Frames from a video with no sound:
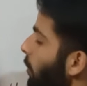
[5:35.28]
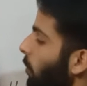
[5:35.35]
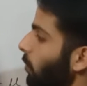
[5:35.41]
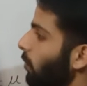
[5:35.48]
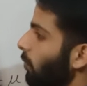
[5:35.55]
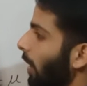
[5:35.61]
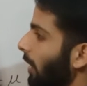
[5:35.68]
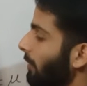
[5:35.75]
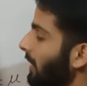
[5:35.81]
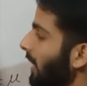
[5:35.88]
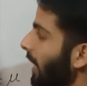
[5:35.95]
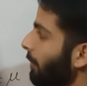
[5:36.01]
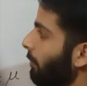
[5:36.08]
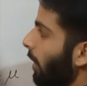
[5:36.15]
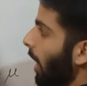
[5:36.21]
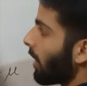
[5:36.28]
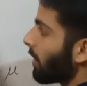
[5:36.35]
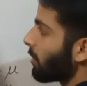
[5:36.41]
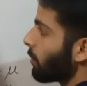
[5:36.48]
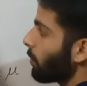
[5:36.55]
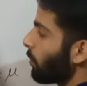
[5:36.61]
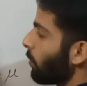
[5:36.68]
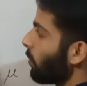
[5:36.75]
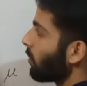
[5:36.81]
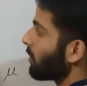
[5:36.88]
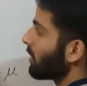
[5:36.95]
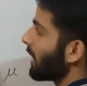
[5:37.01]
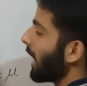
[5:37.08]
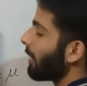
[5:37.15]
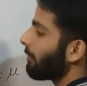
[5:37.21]
do? What will that flux do?
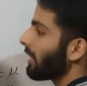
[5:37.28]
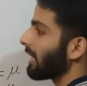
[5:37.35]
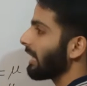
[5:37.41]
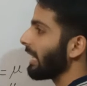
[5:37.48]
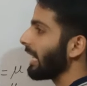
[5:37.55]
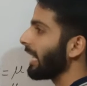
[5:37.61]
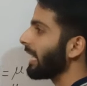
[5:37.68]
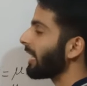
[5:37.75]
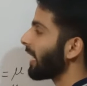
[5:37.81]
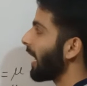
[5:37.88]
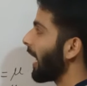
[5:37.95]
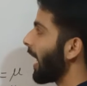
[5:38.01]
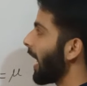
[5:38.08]
That will create